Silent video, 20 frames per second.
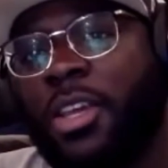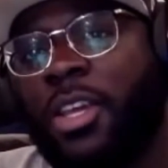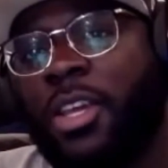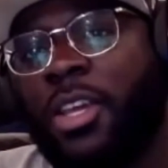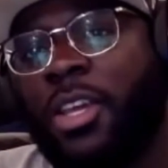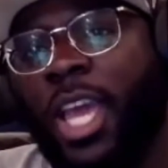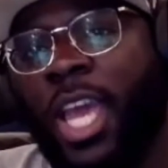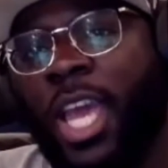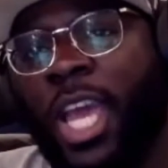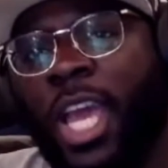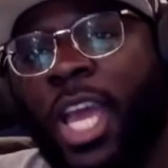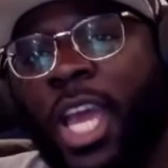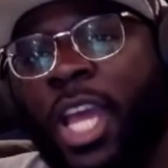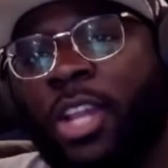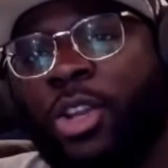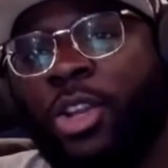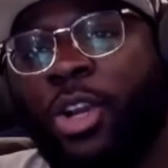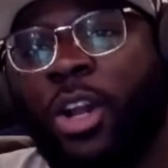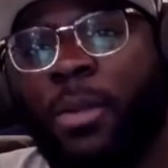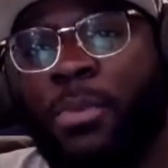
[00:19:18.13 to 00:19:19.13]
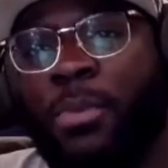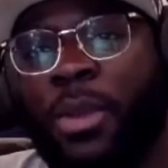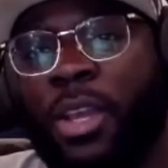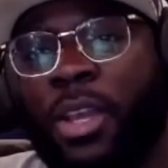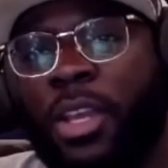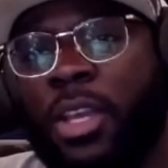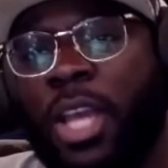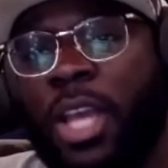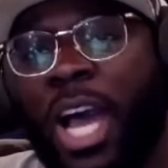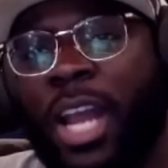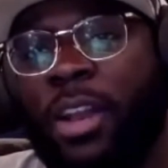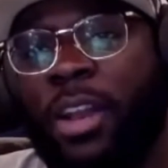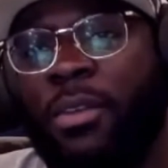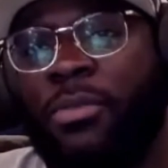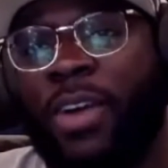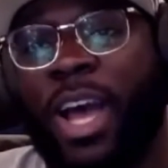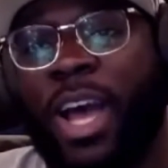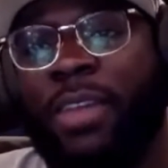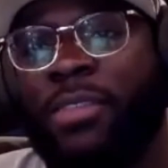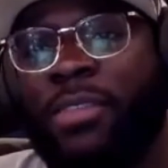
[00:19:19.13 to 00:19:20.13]
And you're gonna pick out of the
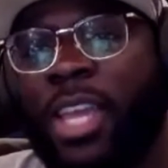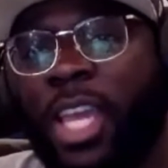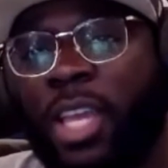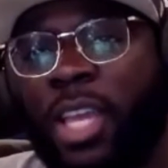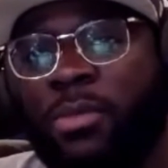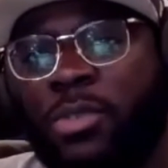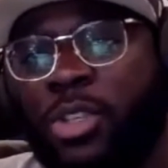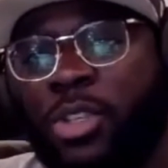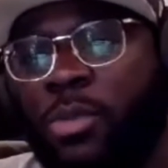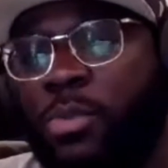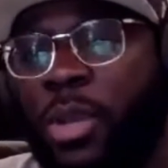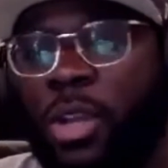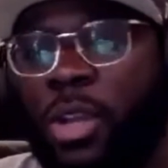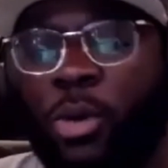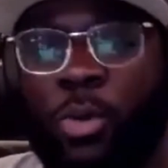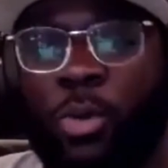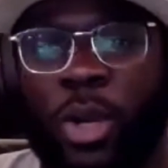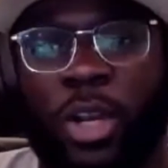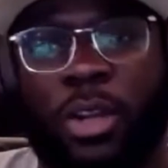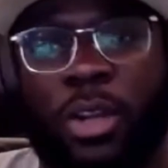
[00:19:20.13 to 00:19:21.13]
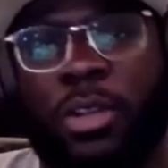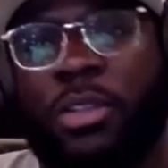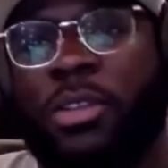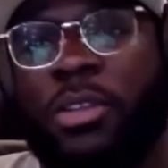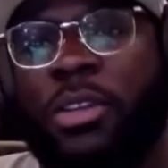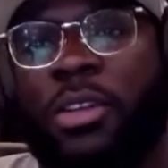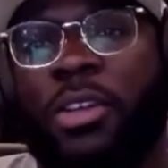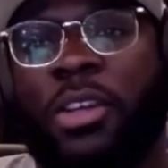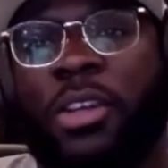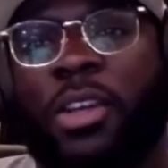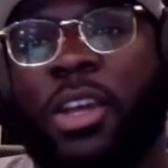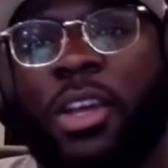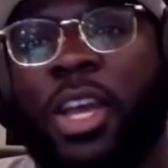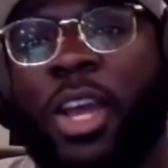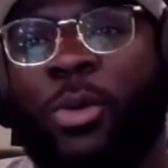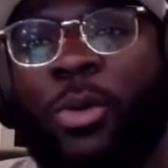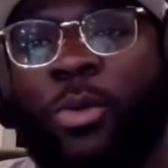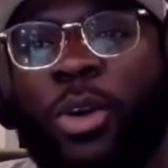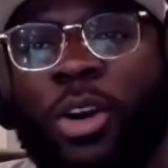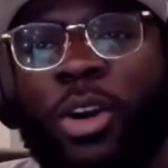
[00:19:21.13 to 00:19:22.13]
5 games, you pick a winner,
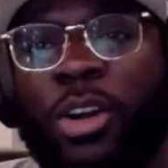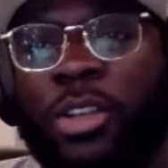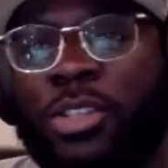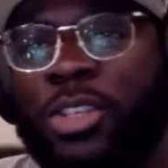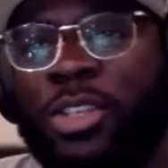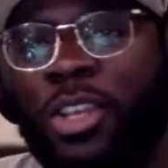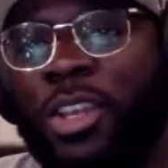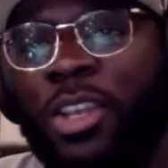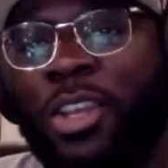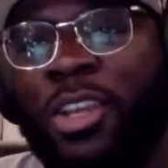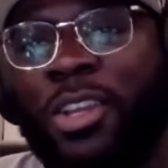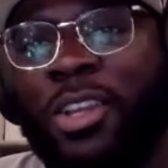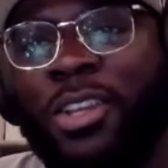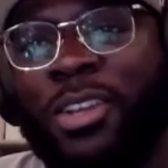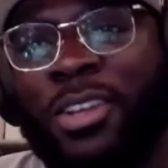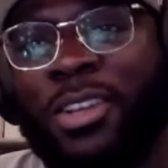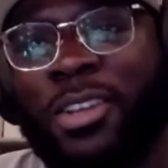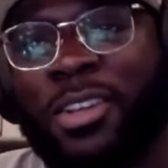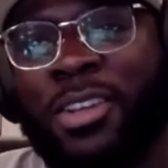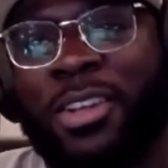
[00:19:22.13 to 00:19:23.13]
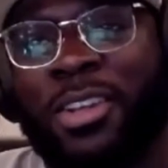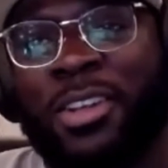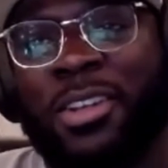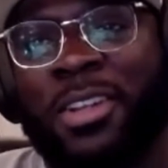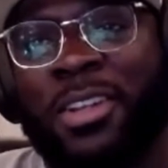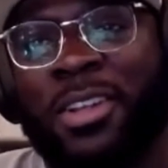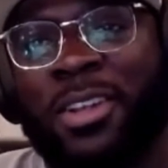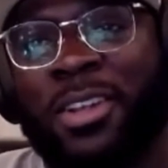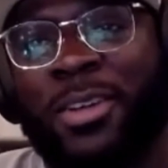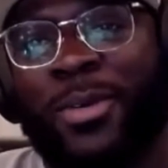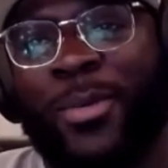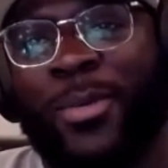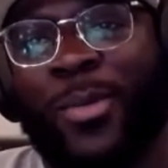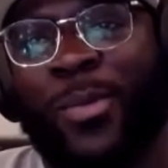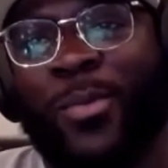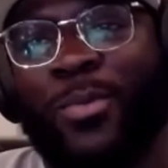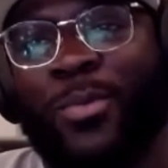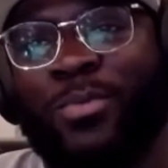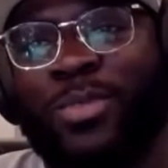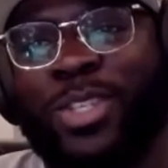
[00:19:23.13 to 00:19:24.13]
and we're gonna see
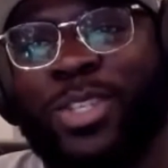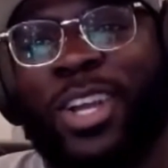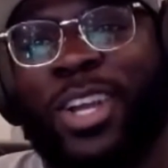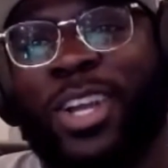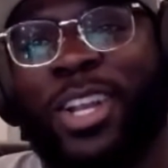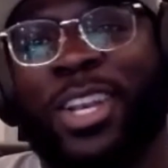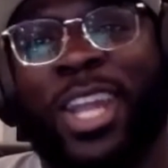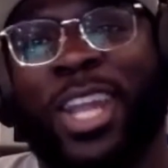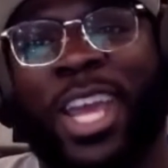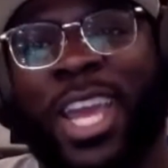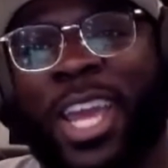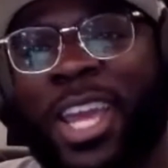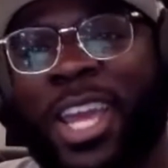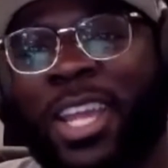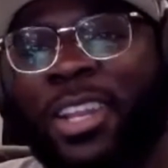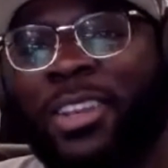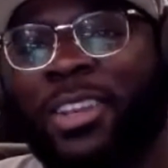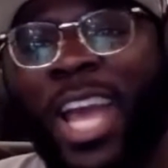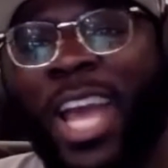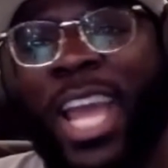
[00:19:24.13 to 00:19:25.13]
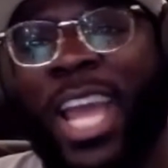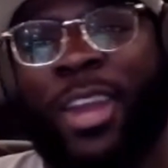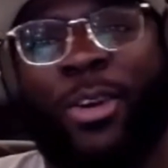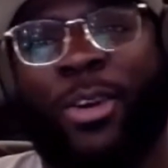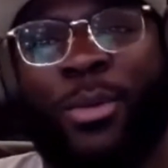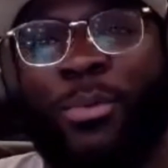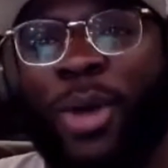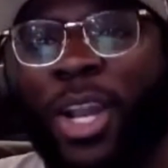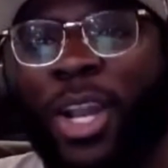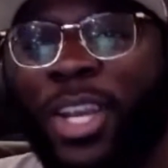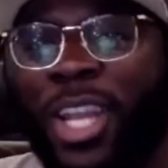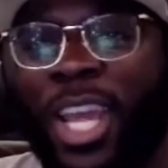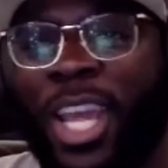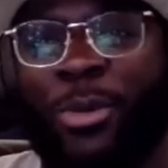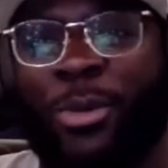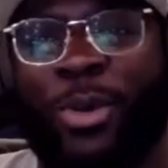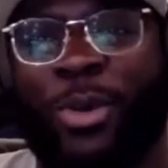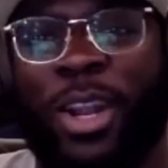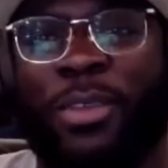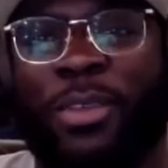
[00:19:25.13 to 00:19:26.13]
Sunday night or Monday,
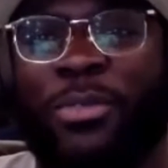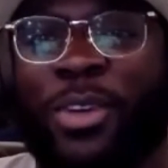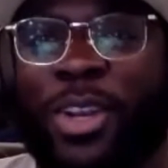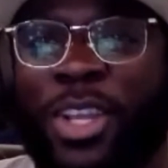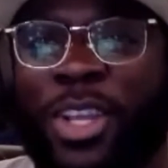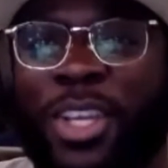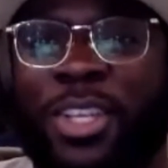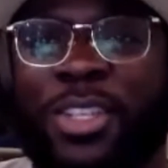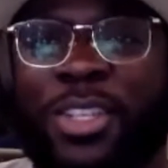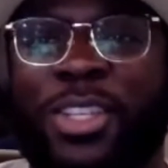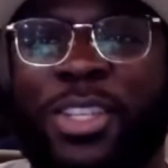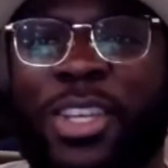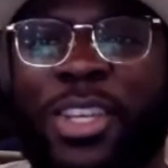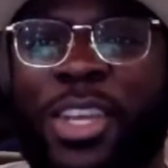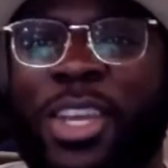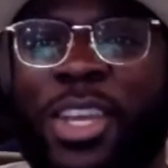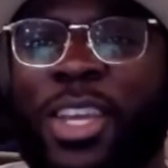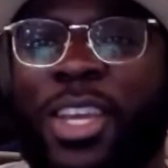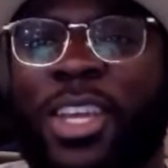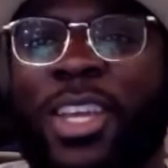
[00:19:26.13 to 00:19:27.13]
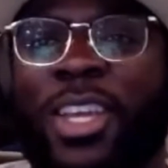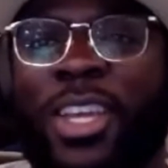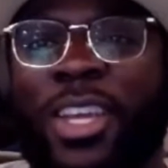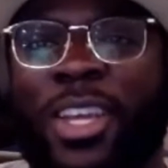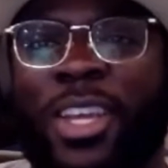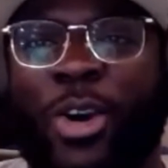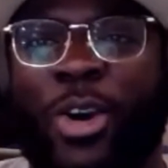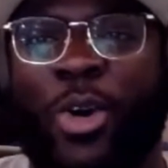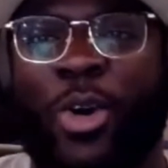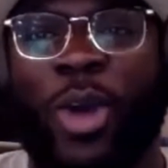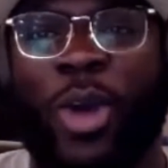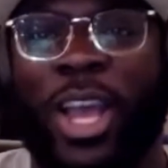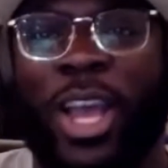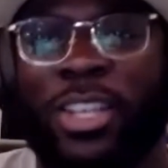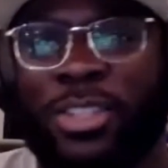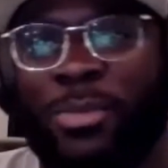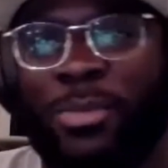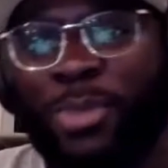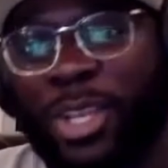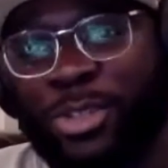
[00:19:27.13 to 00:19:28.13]
whatever it is, who
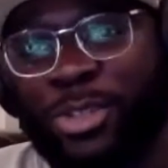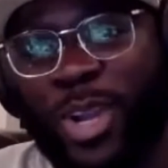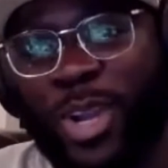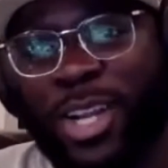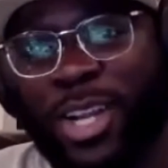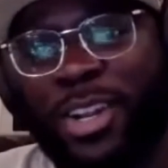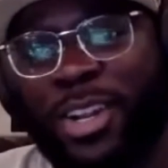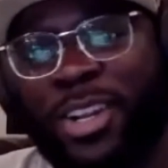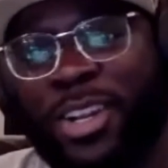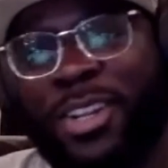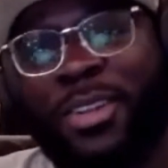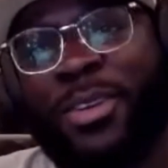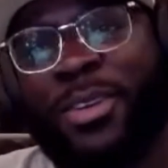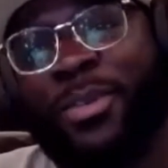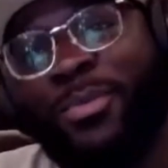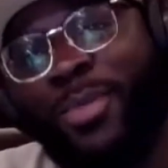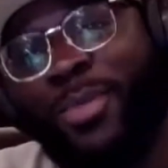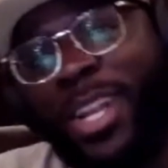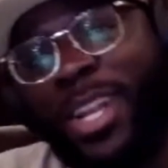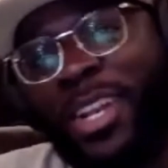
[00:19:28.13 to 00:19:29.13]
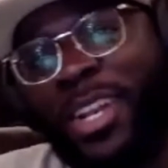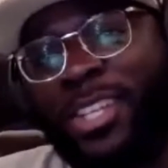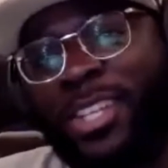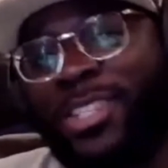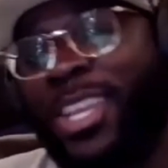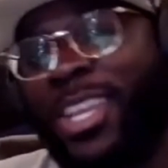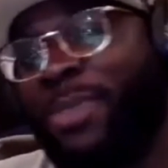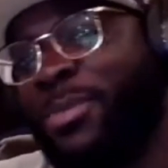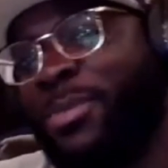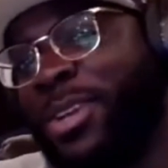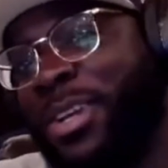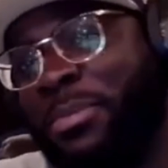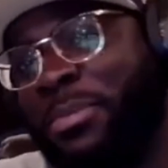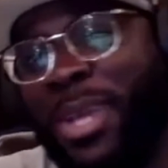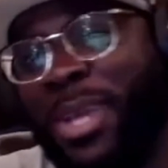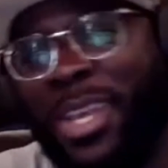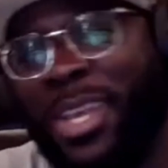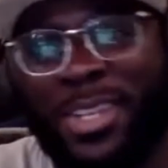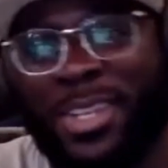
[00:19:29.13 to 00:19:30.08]
has the best record by the next time we come back.